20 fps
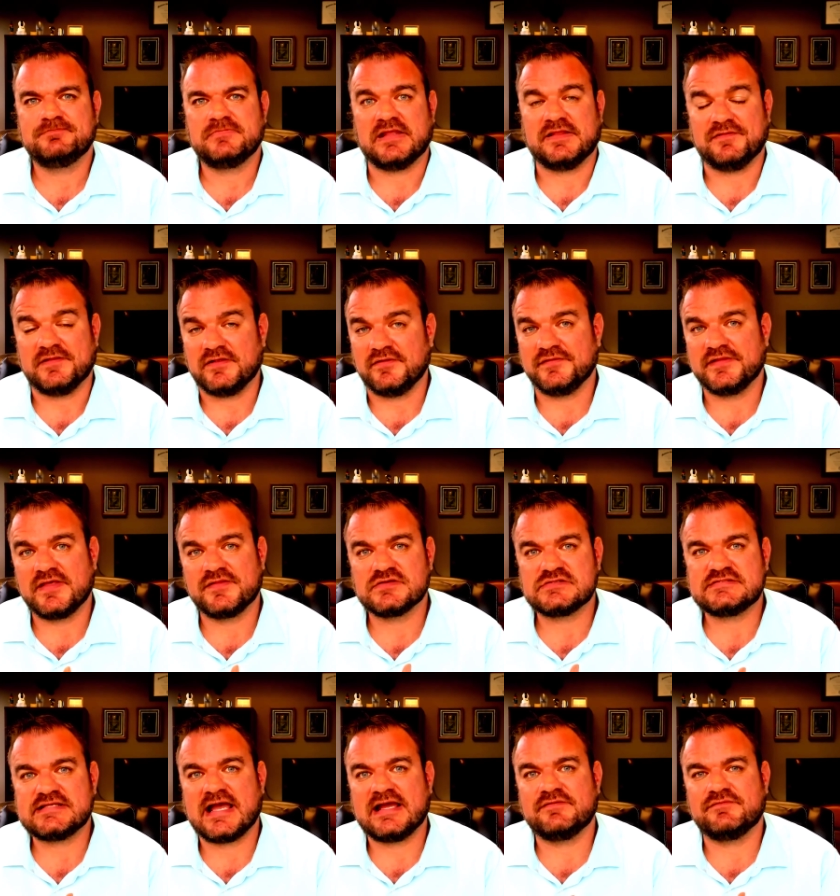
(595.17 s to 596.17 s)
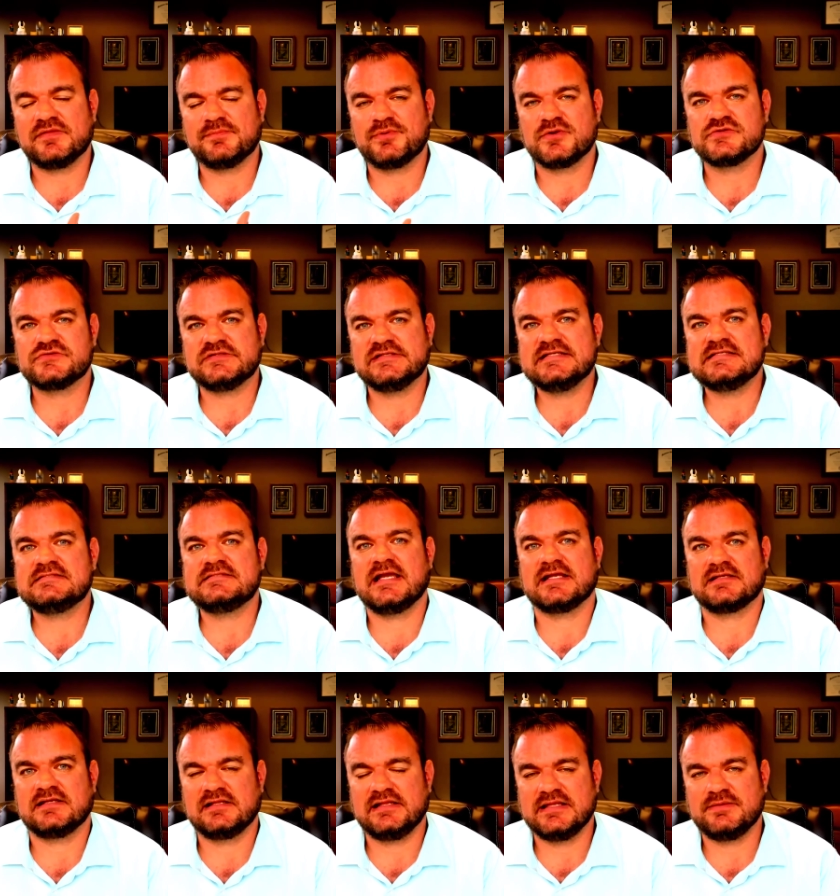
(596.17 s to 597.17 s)
And then on the other side, if the person is
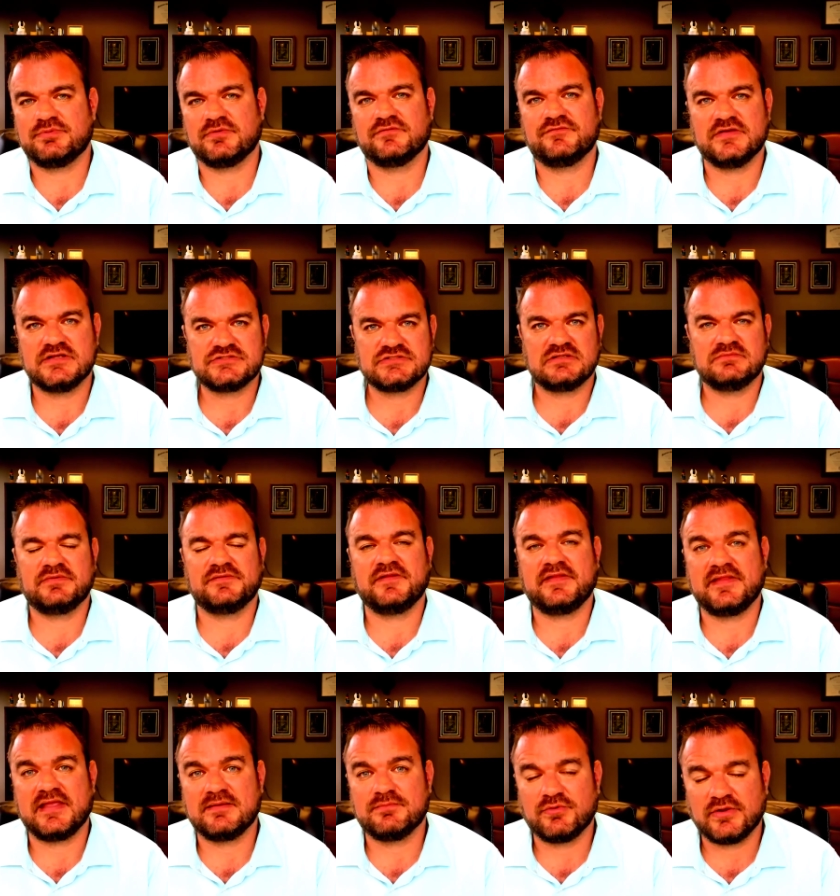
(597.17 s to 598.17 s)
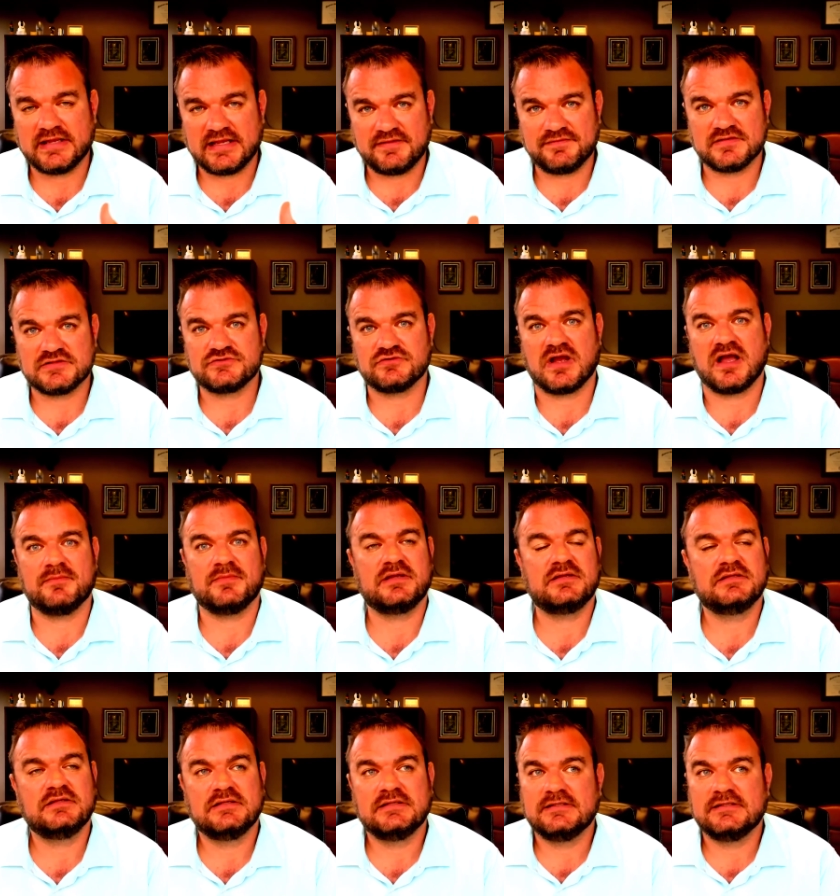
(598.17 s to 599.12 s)
technically proficient, but then they bring in the drama,